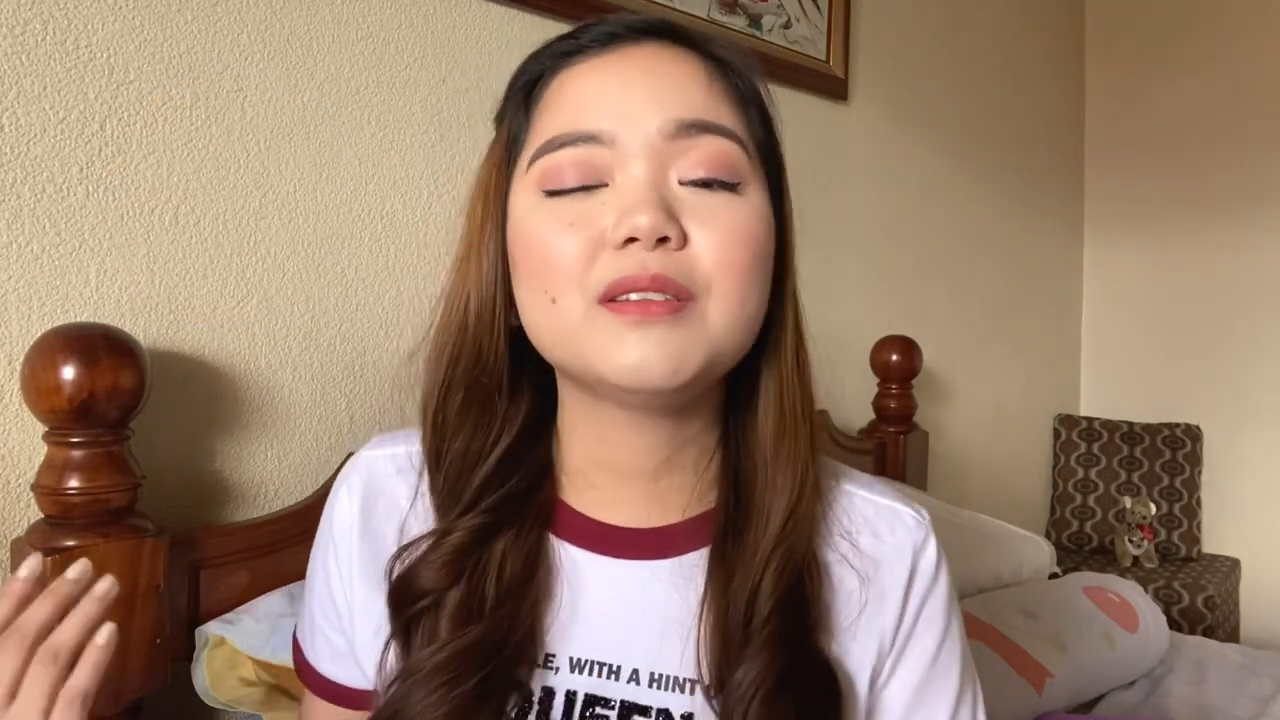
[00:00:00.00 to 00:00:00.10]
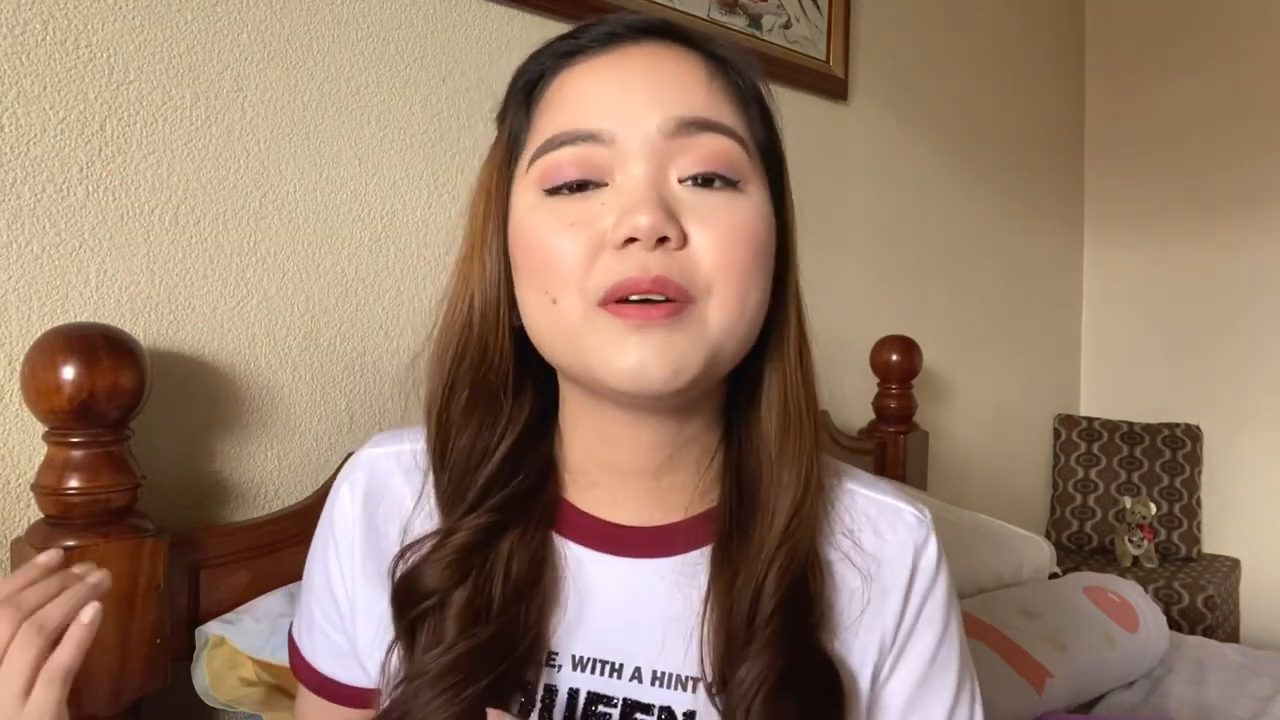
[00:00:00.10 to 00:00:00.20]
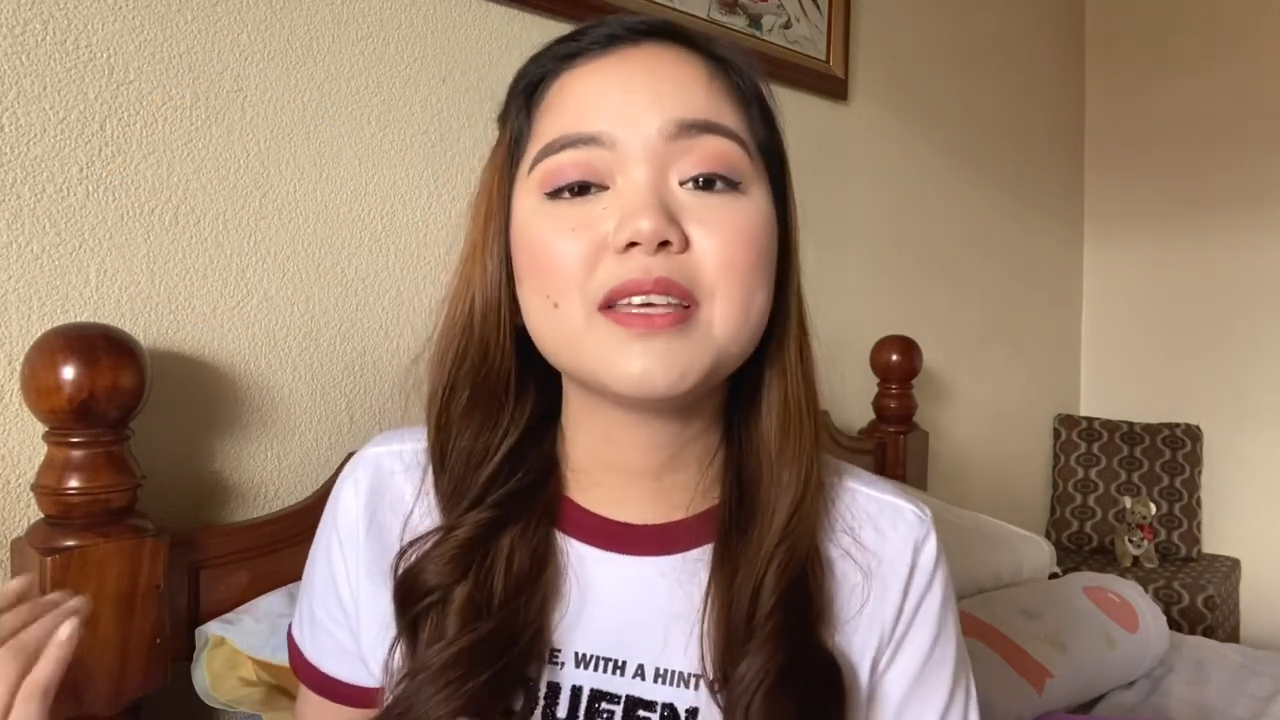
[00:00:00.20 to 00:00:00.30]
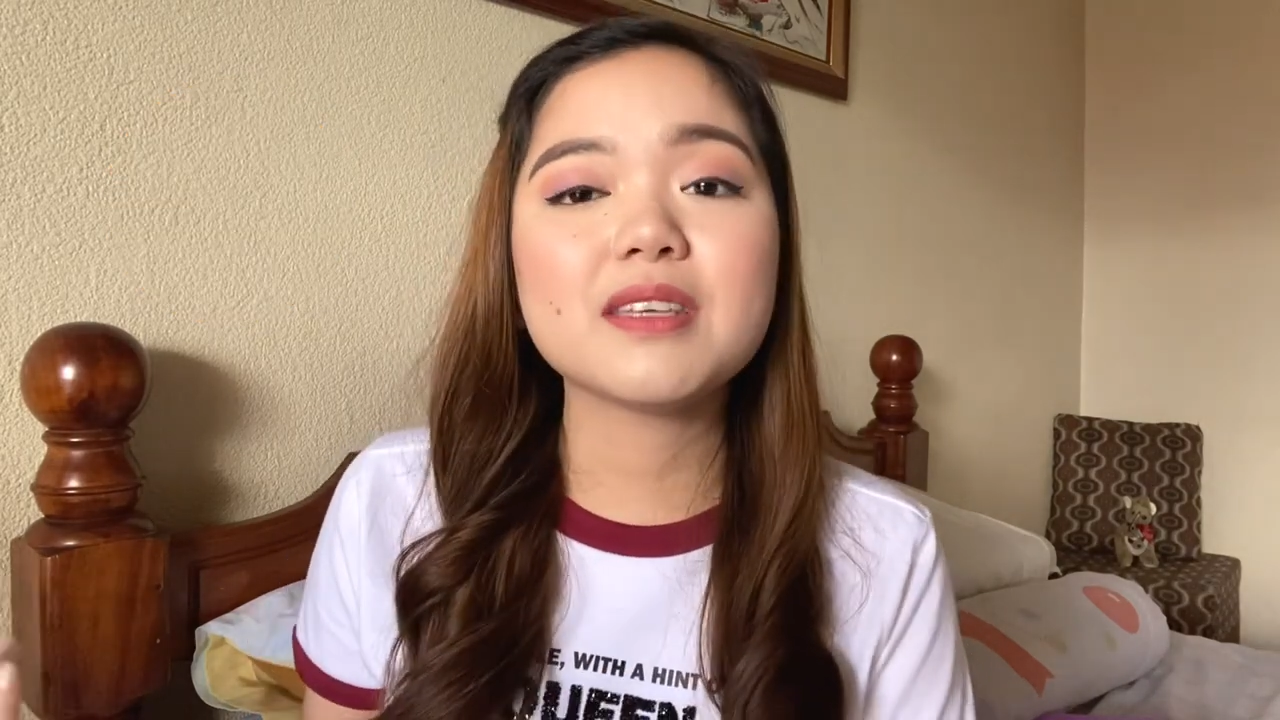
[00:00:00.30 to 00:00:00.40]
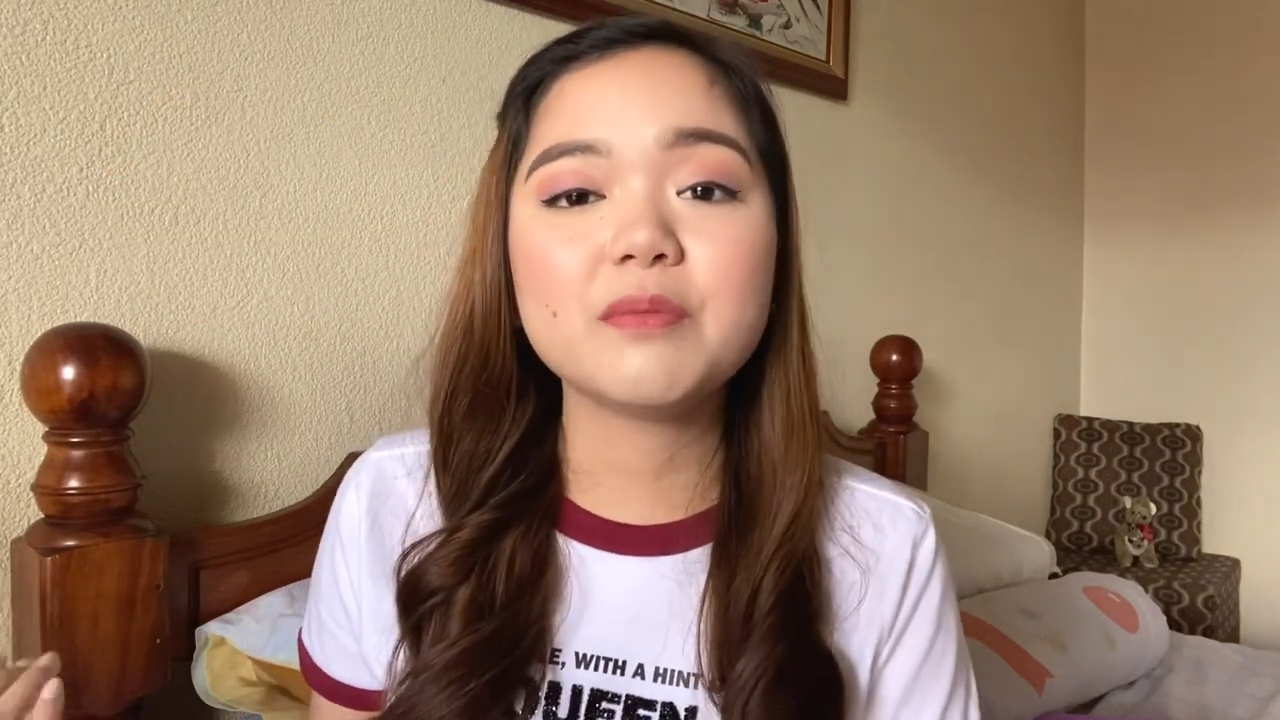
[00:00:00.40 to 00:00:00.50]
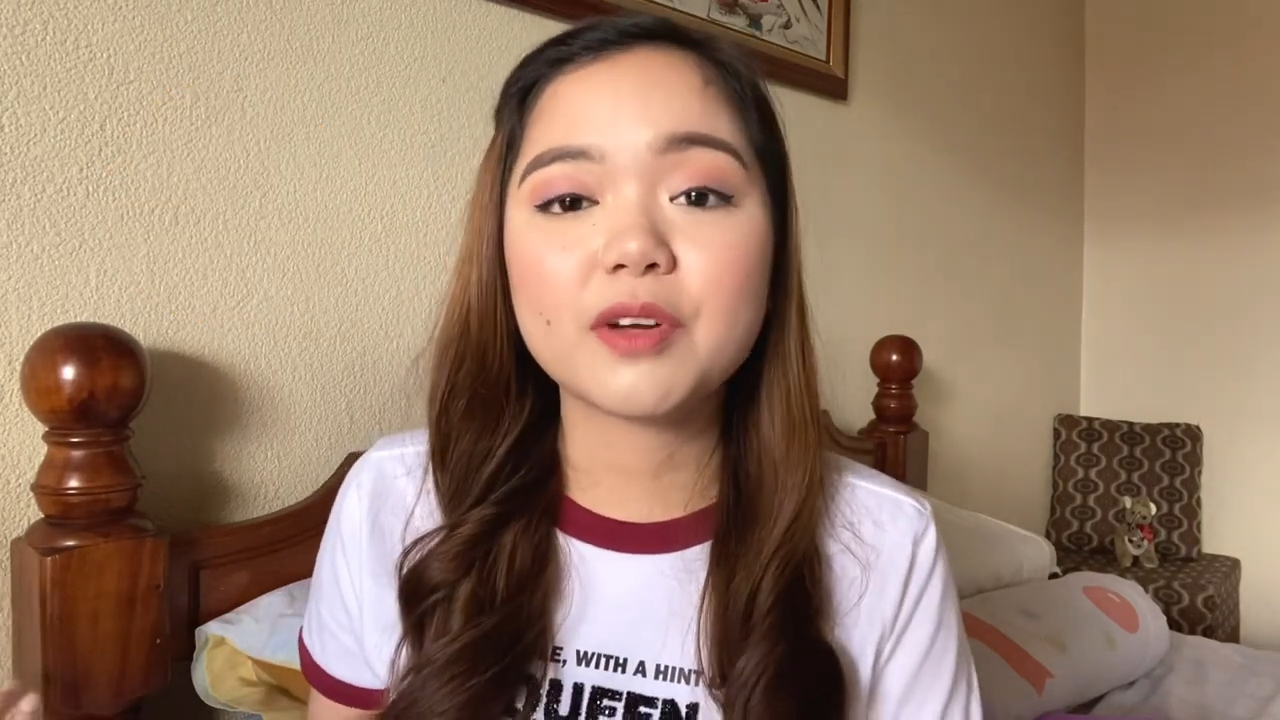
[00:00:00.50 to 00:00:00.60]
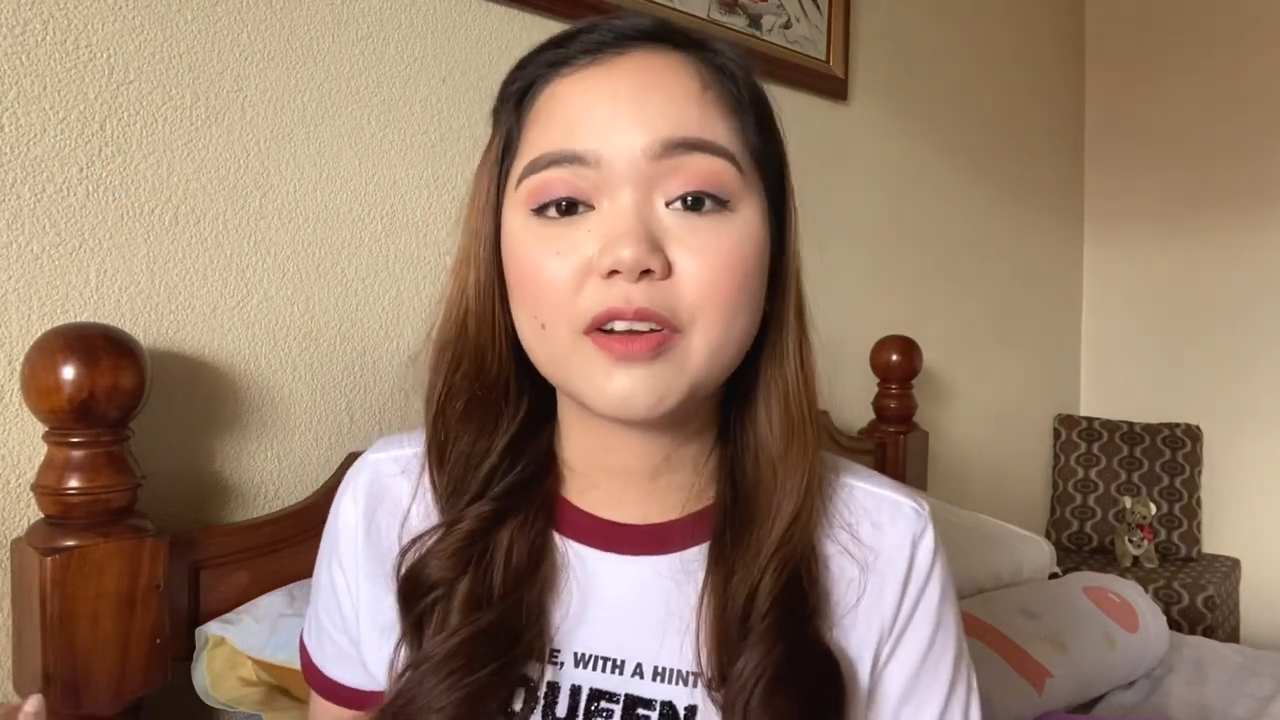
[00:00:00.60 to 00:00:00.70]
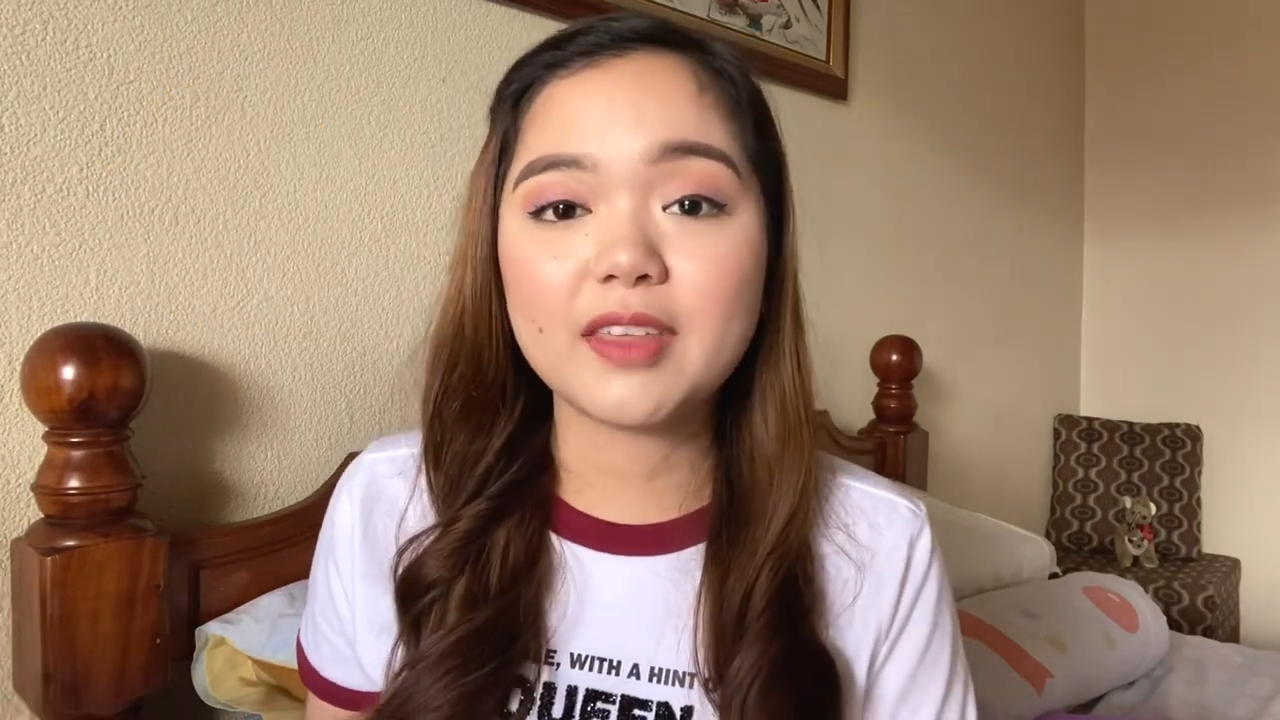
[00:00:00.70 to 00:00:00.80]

to SM North